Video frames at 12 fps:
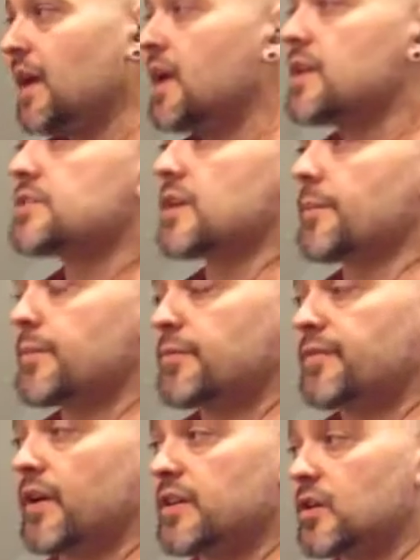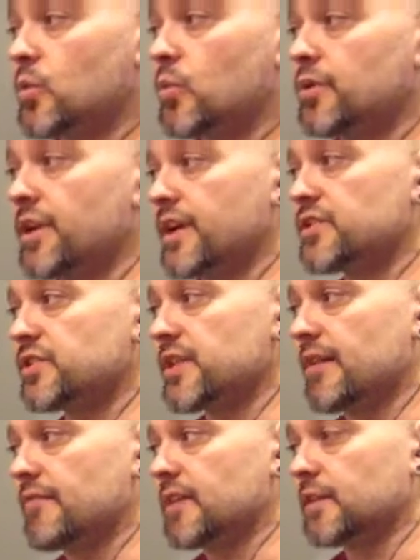Some people find the coordination
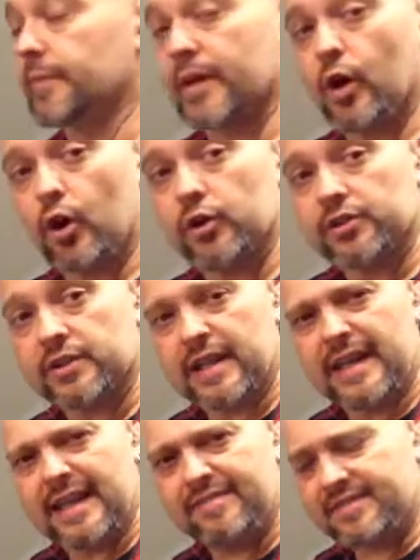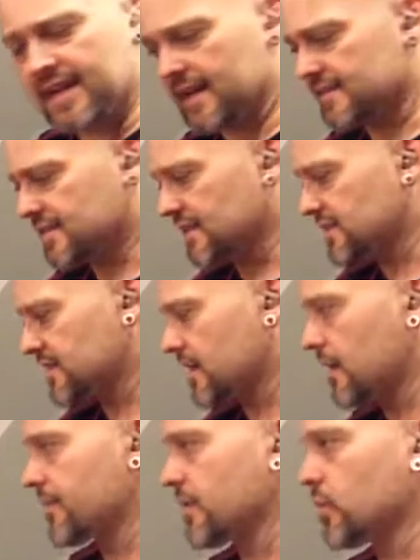there a little bit odd, and their left hand tends to go a
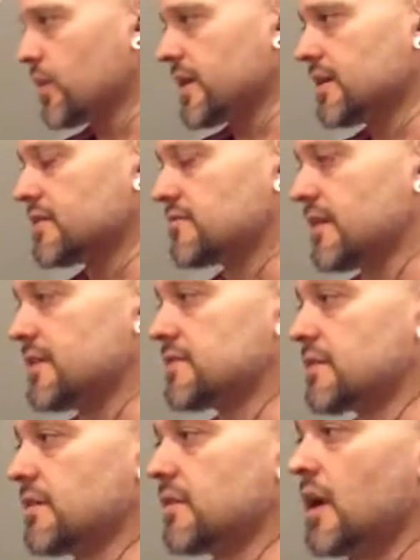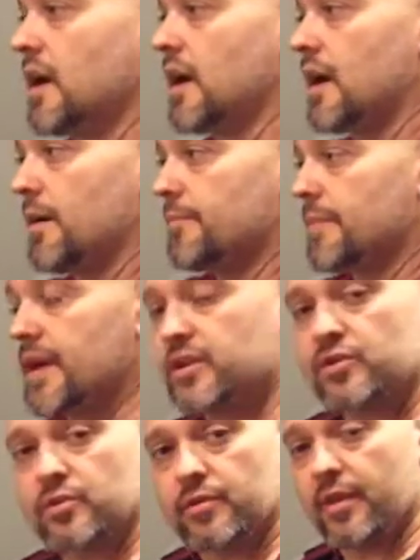bit weird, right? So make
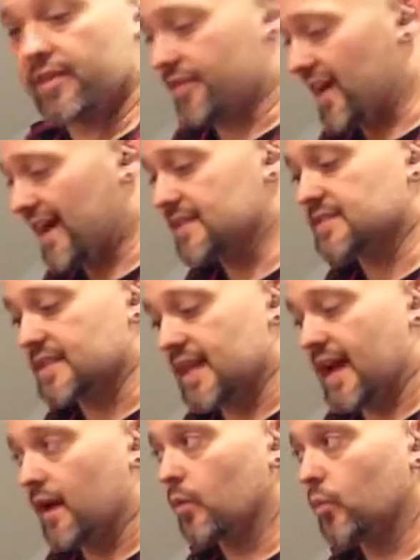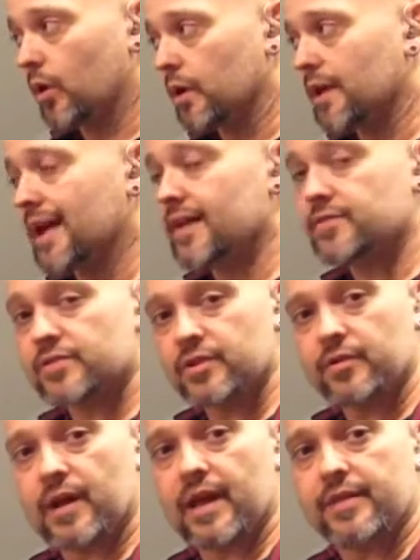sure that that's there. 1 and 2
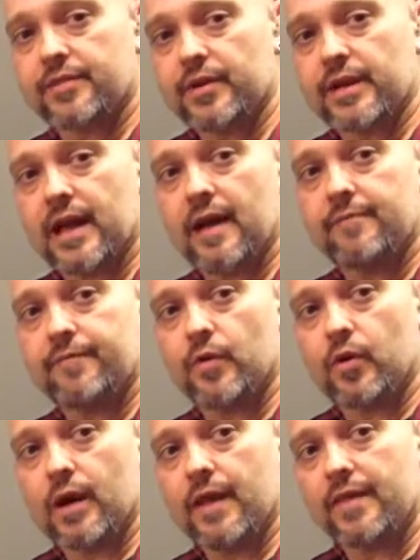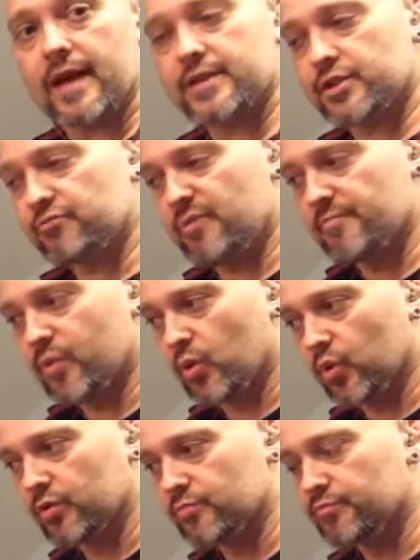and 3 and 4, and that's your
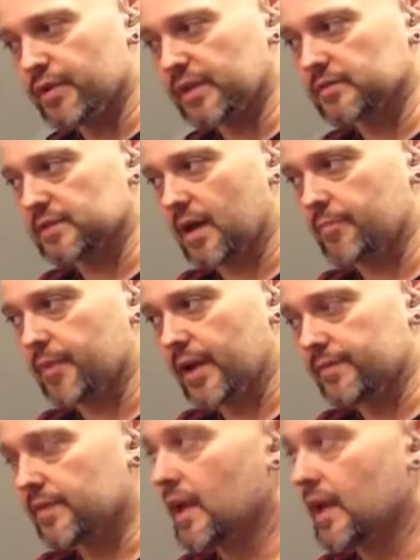important build-up bit.